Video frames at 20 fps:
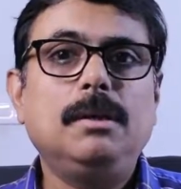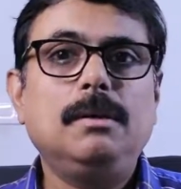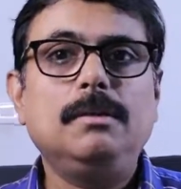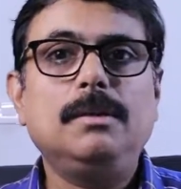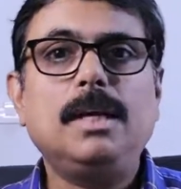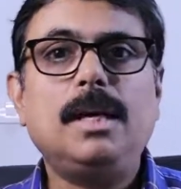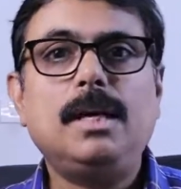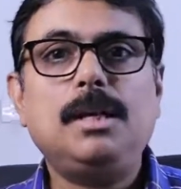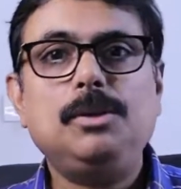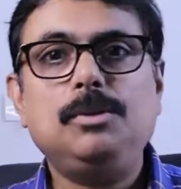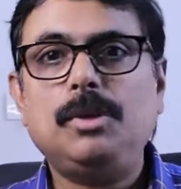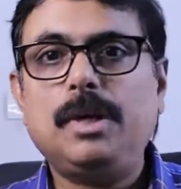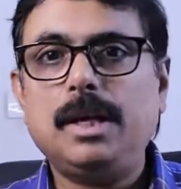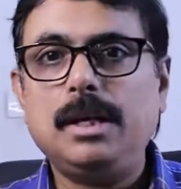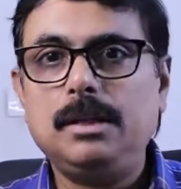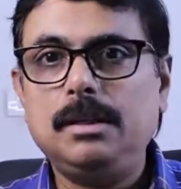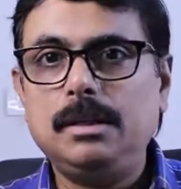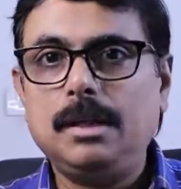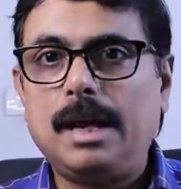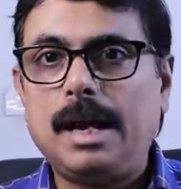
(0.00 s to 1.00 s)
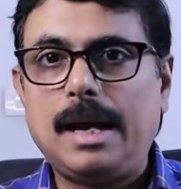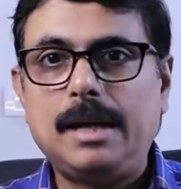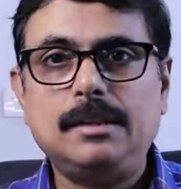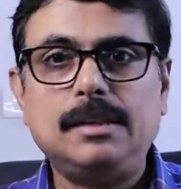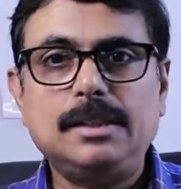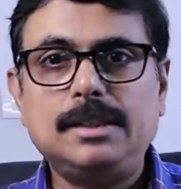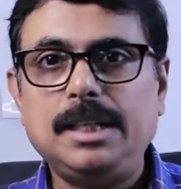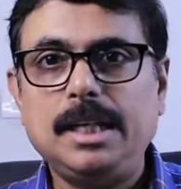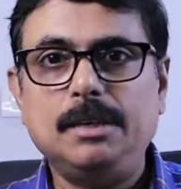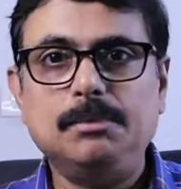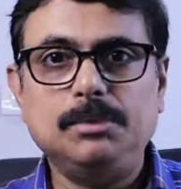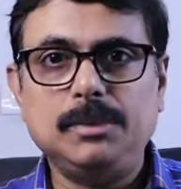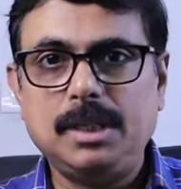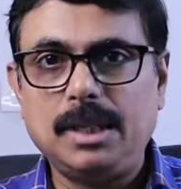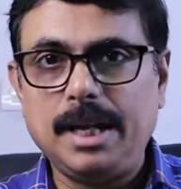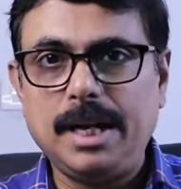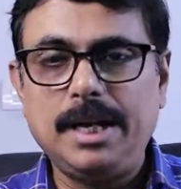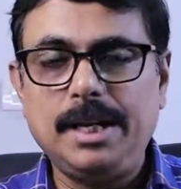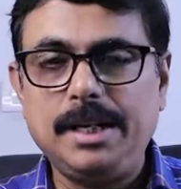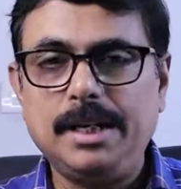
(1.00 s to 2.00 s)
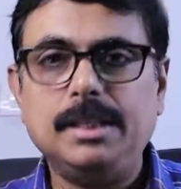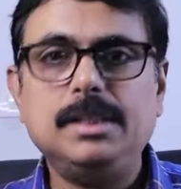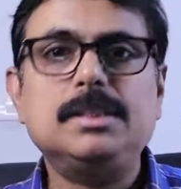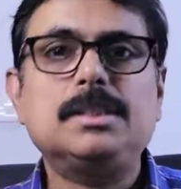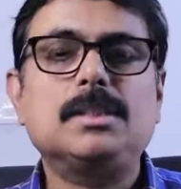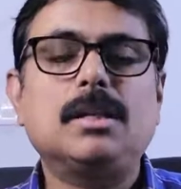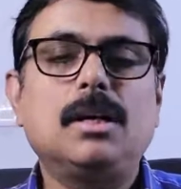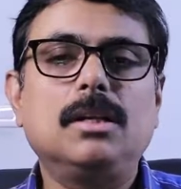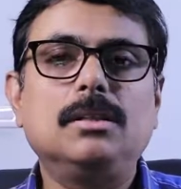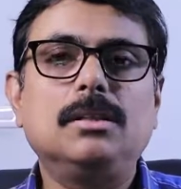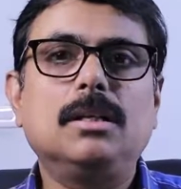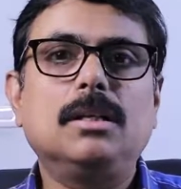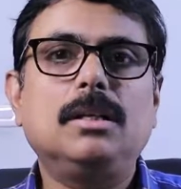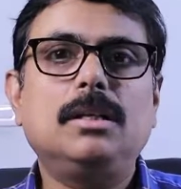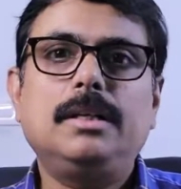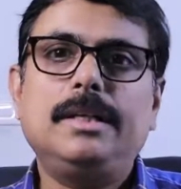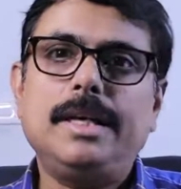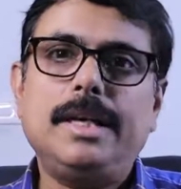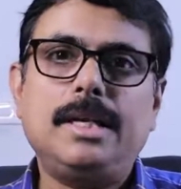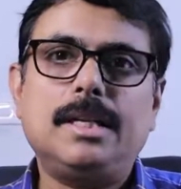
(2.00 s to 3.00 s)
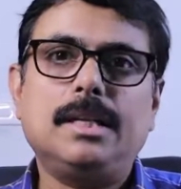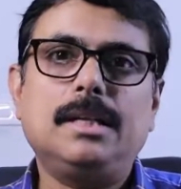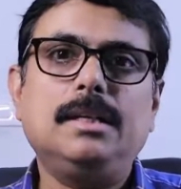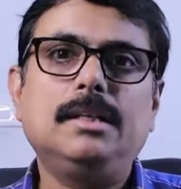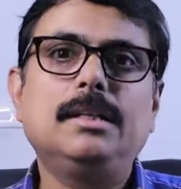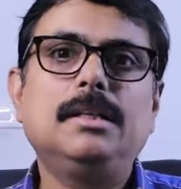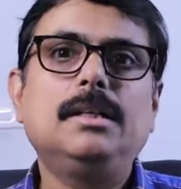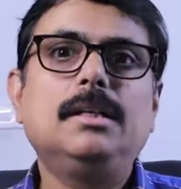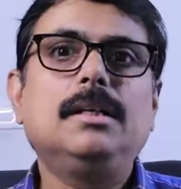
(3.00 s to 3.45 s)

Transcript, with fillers: There you can add the same gradients on the data